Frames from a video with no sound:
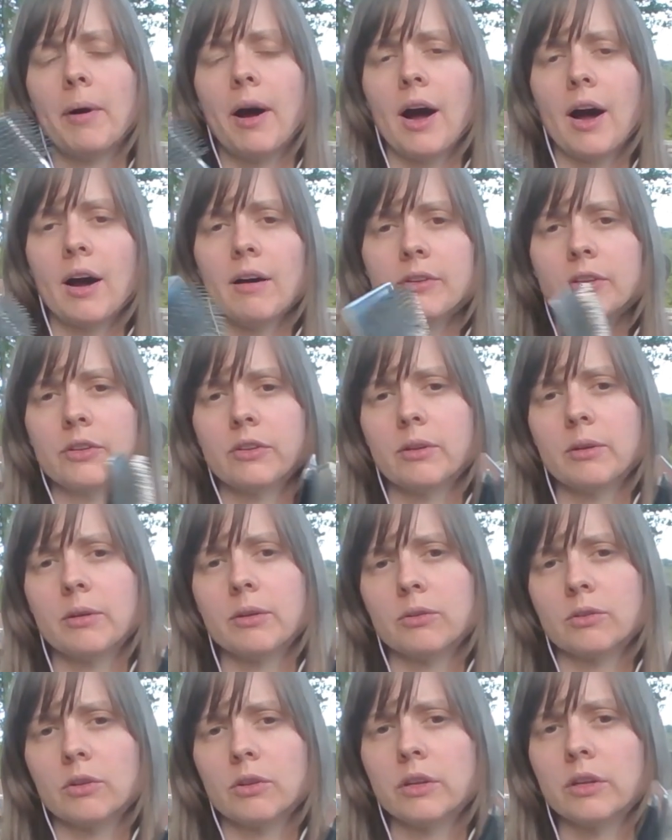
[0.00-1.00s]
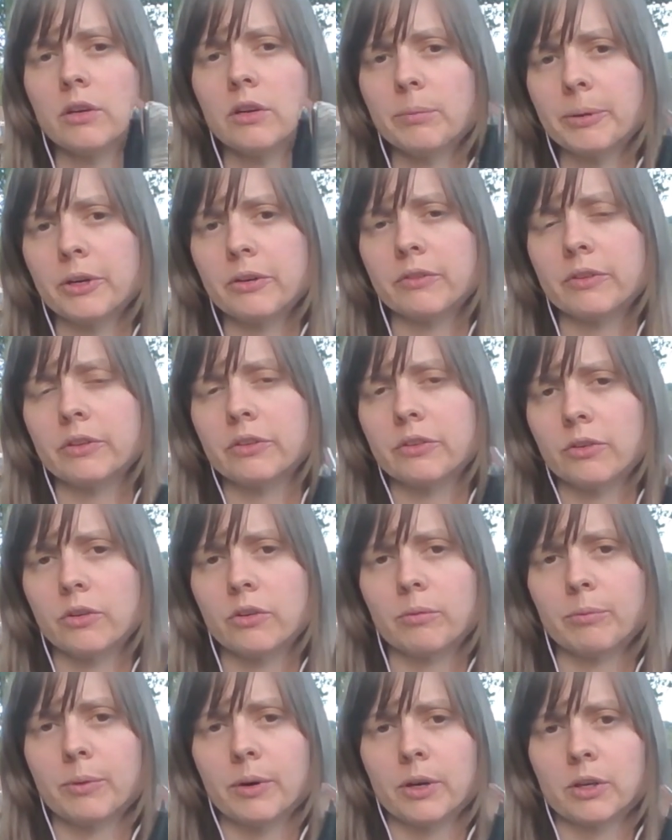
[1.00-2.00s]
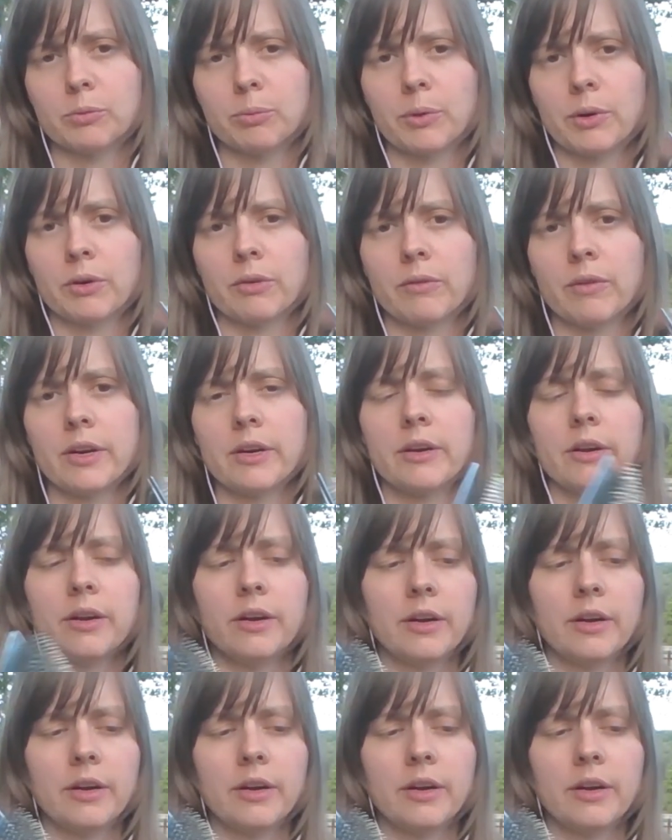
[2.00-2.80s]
Obviously, there's a little bit of concern of brush burn, right?